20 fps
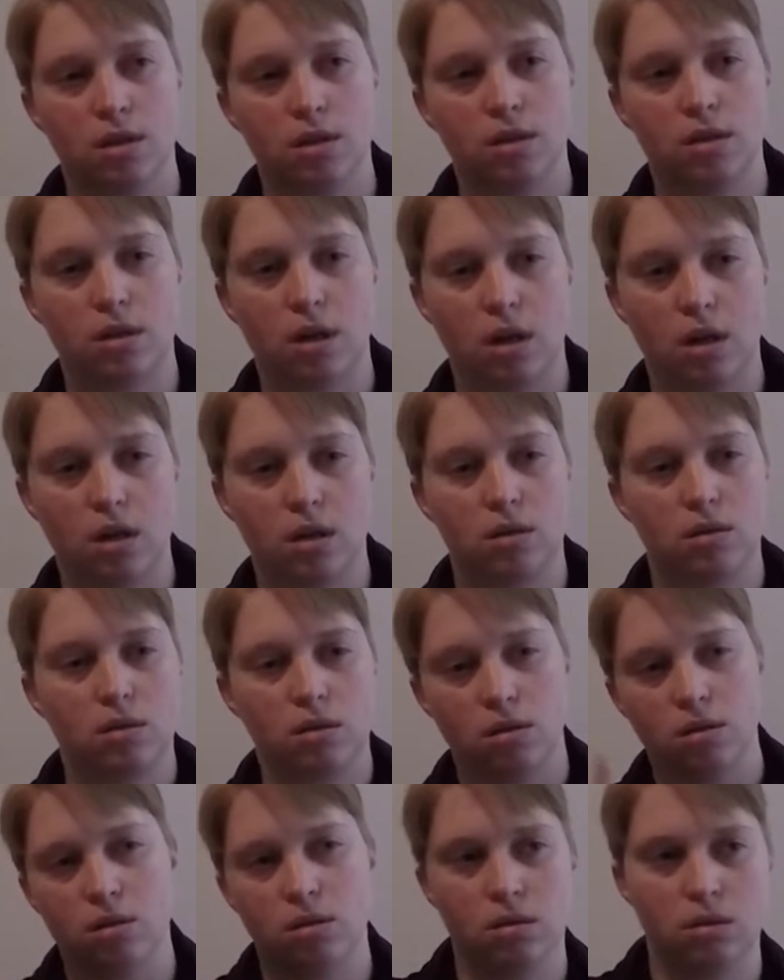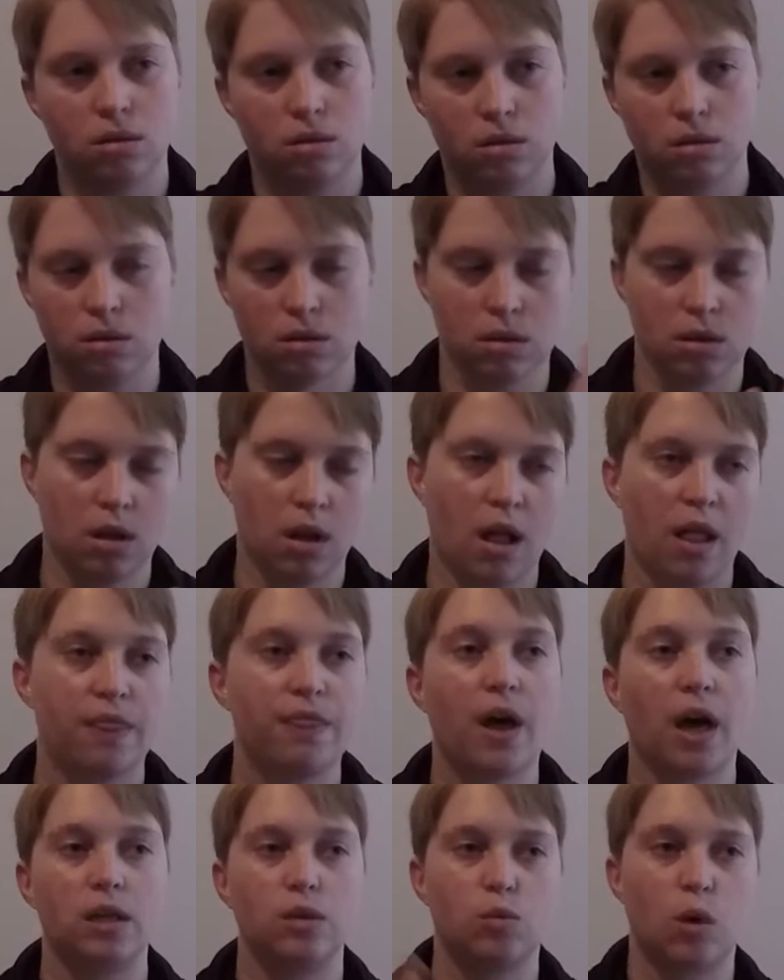so
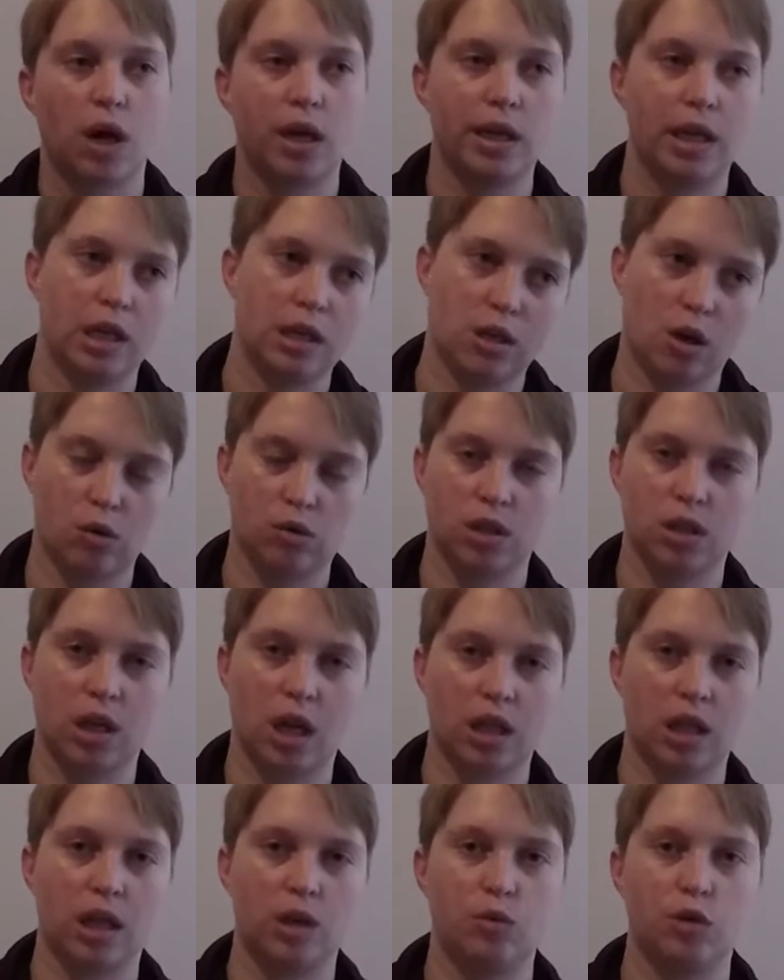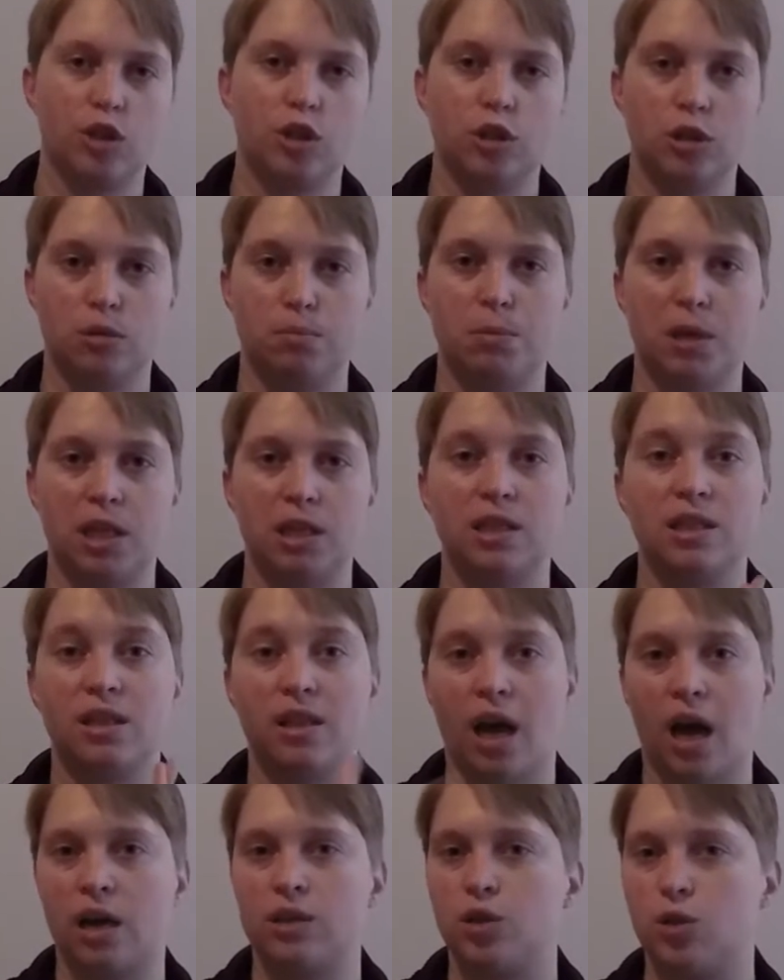that's why he knows sign language, is because
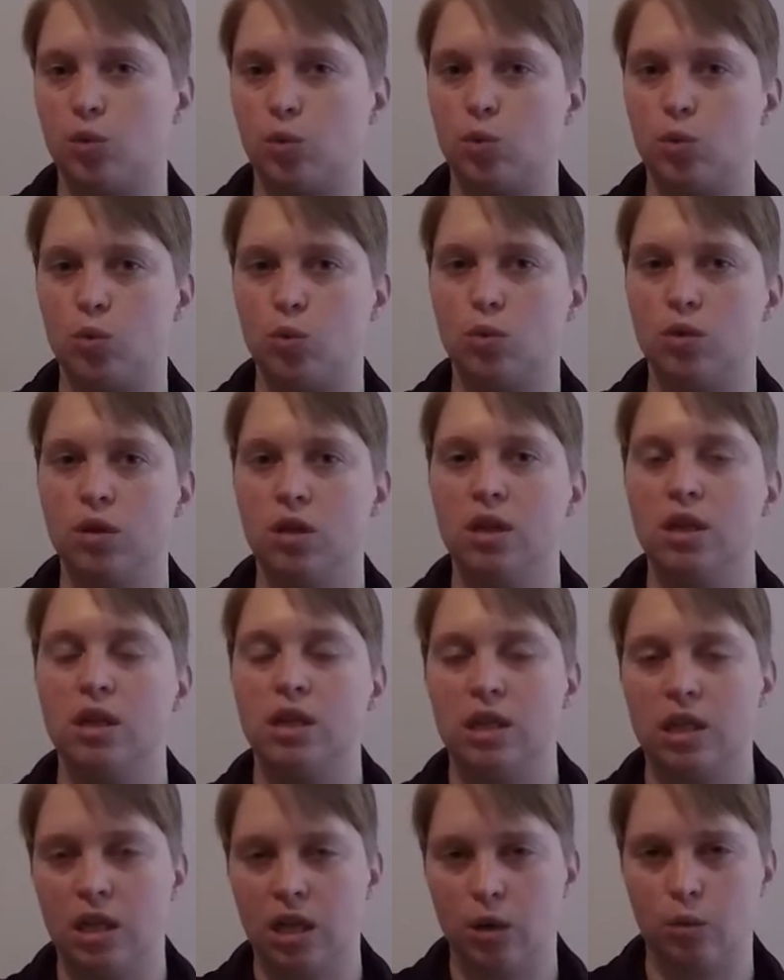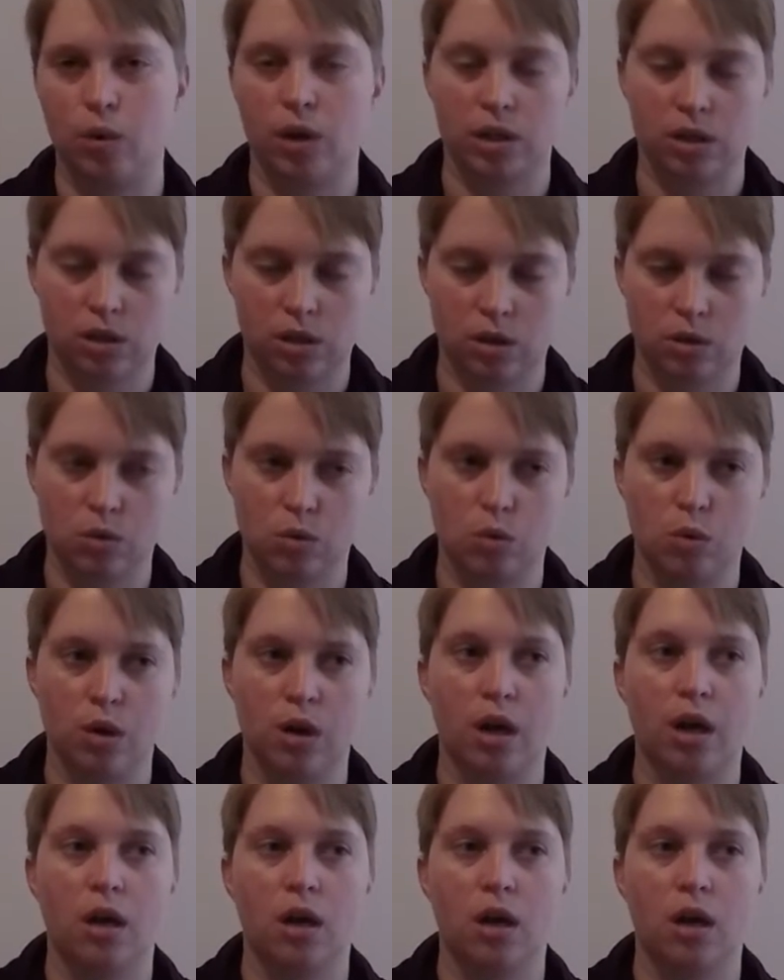that school he went to